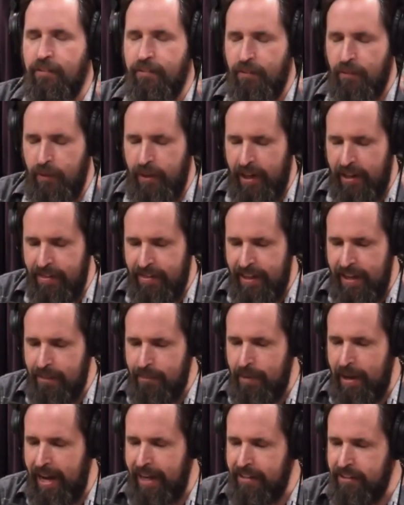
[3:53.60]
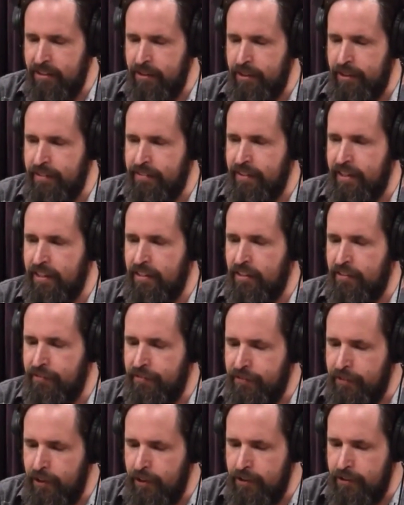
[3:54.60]
when I think back to it, it's like the
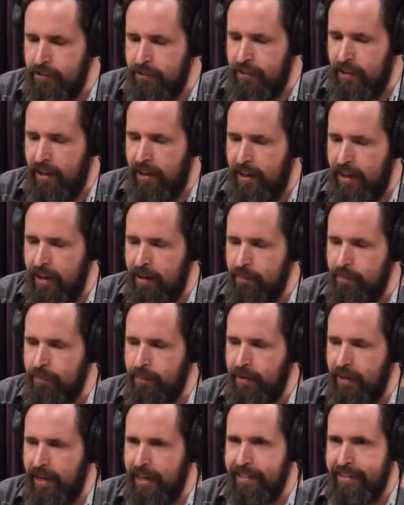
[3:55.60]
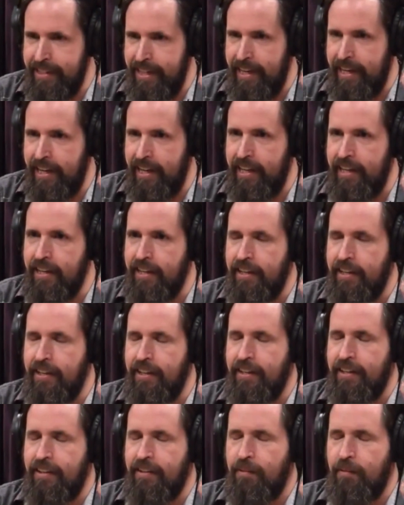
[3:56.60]
first time I did it,
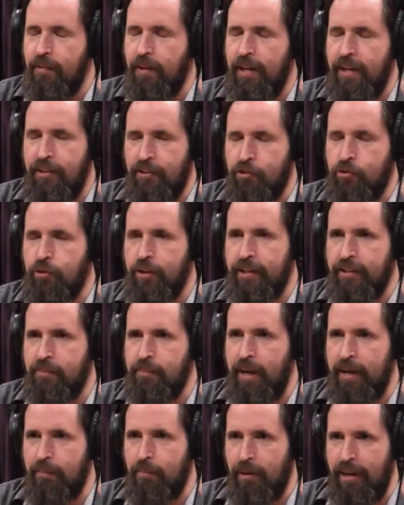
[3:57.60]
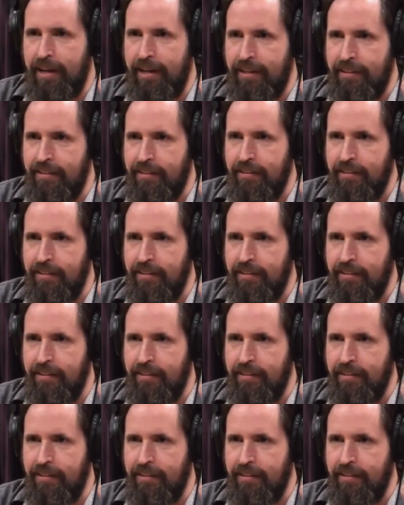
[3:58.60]
it tricked my brain.